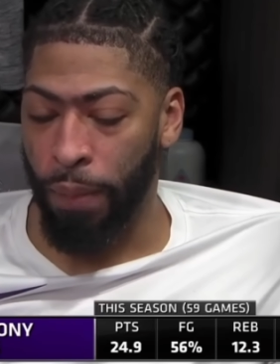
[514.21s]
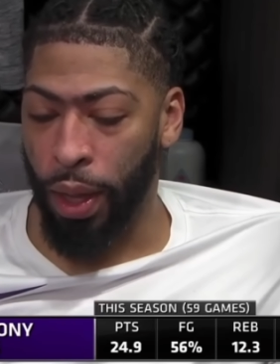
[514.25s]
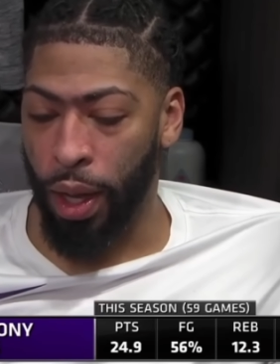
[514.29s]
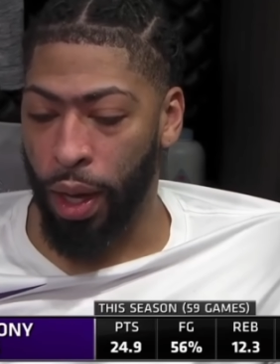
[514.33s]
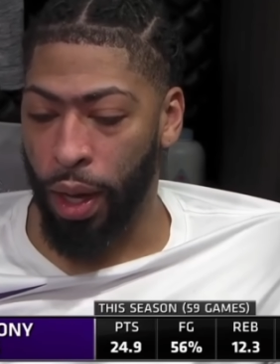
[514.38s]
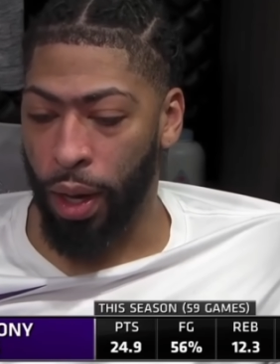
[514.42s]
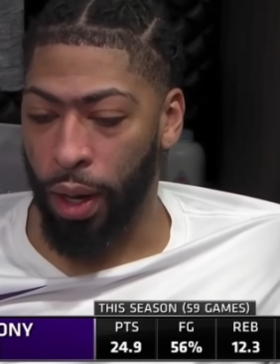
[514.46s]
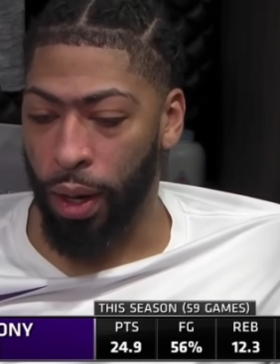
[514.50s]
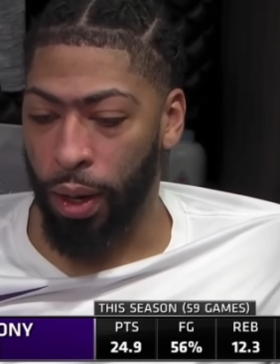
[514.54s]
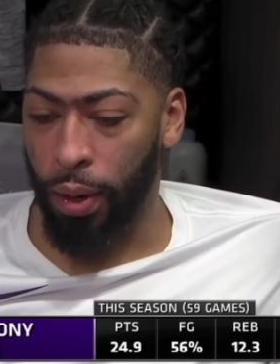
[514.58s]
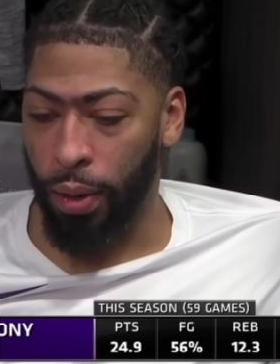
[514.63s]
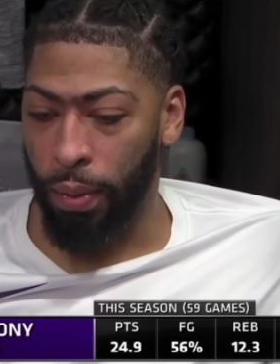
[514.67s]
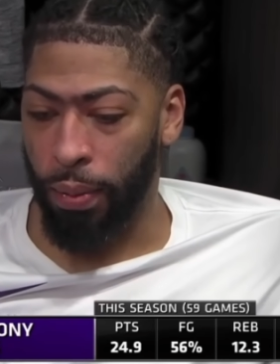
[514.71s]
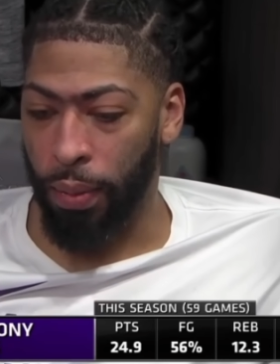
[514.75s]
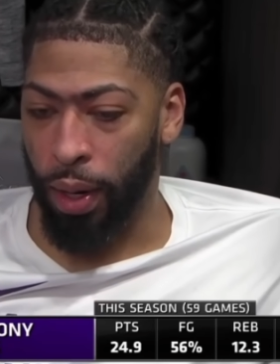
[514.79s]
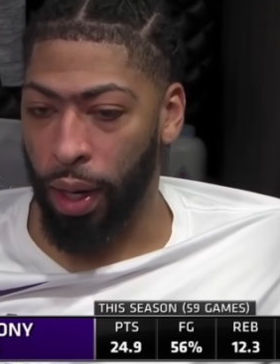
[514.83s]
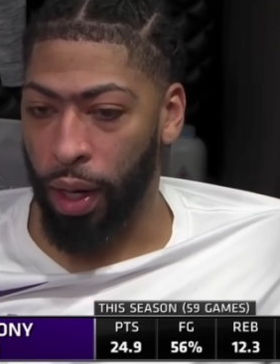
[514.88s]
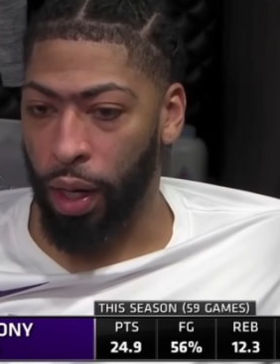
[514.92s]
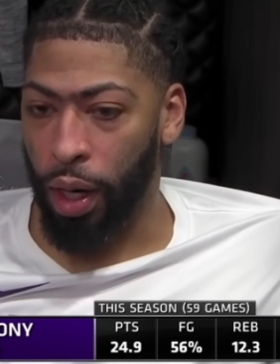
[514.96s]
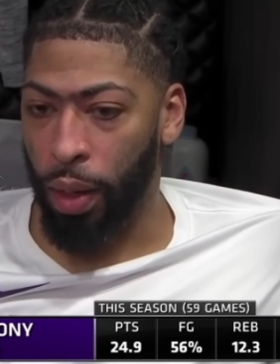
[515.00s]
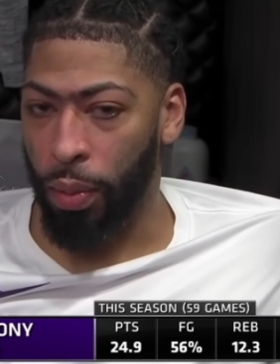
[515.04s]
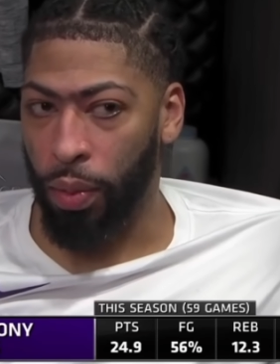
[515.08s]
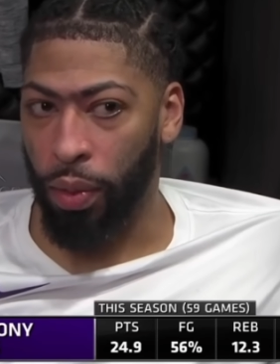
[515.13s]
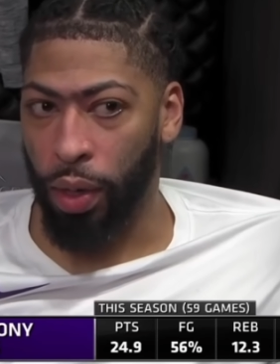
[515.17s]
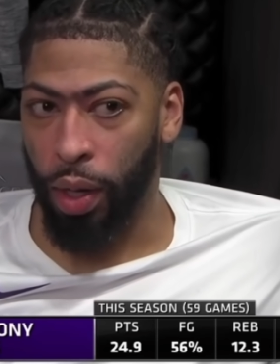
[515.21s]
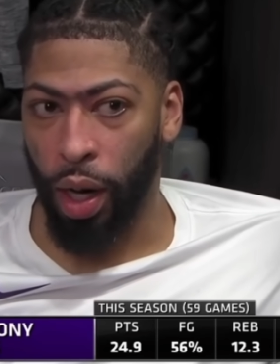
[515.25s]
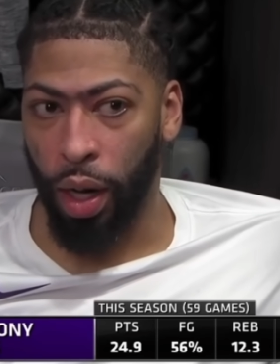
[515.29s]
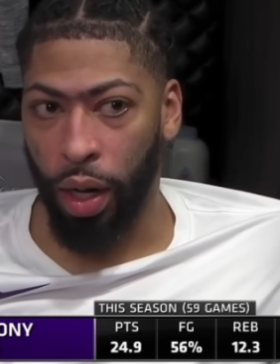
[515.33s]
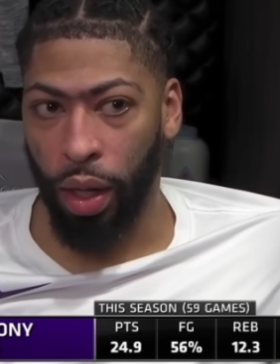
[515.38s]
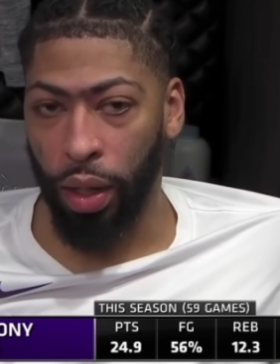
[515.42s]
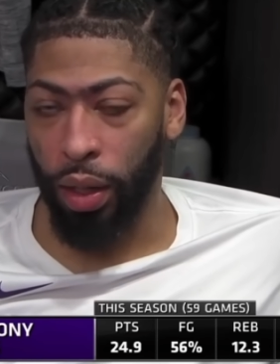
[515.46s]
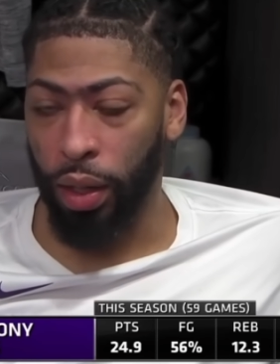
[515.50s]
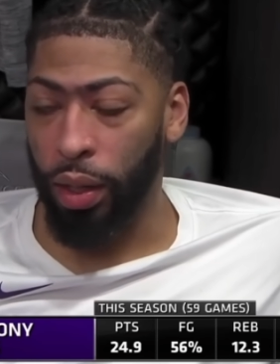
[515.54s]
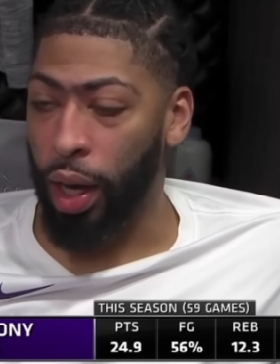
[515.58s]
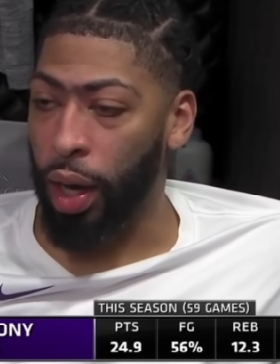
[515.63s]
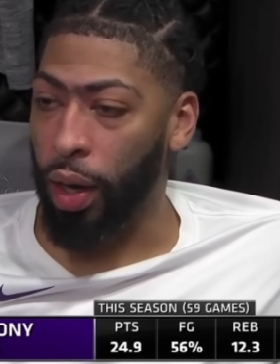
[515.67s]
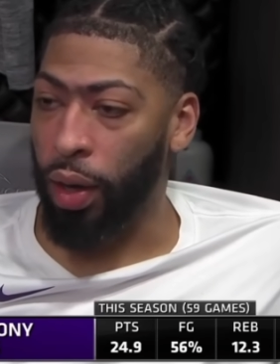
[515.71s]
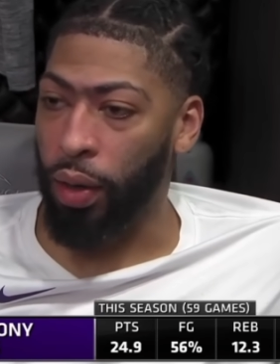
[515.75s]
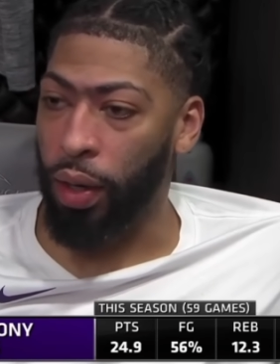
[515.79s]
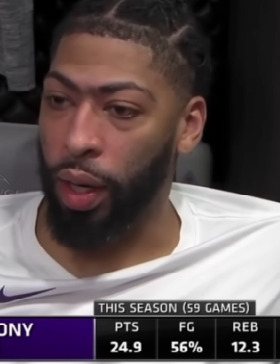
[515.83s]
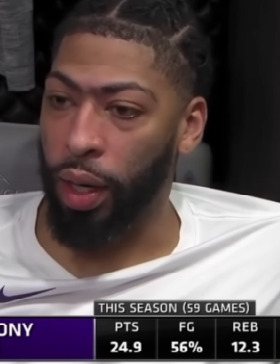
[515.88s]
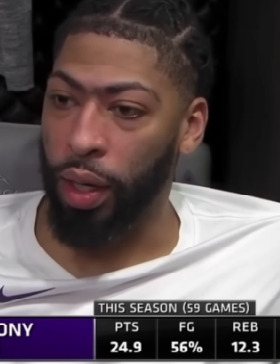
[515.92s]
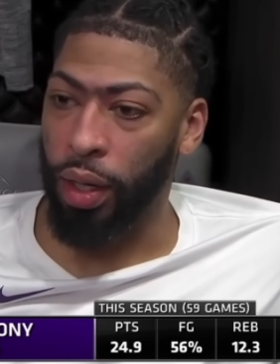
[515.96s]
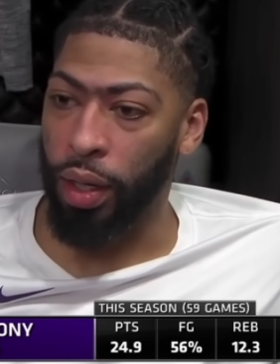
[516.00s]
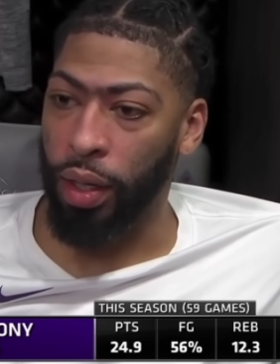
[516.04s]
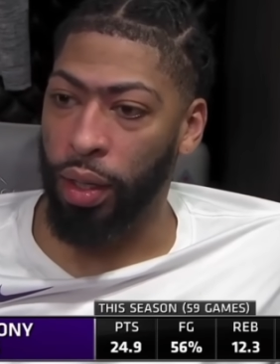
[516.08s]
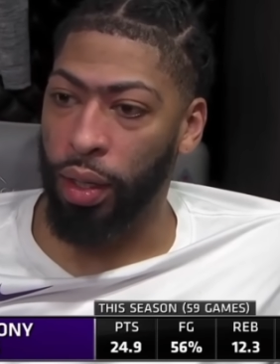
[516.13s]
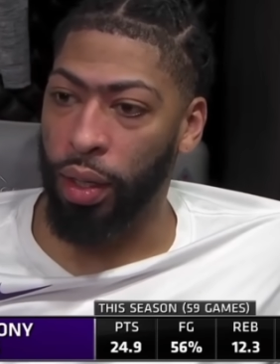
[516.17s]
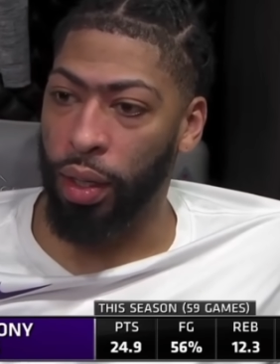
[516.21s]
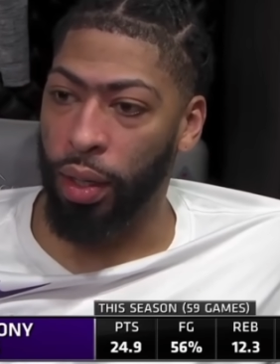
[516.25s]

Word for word: uh, made a couple down down late.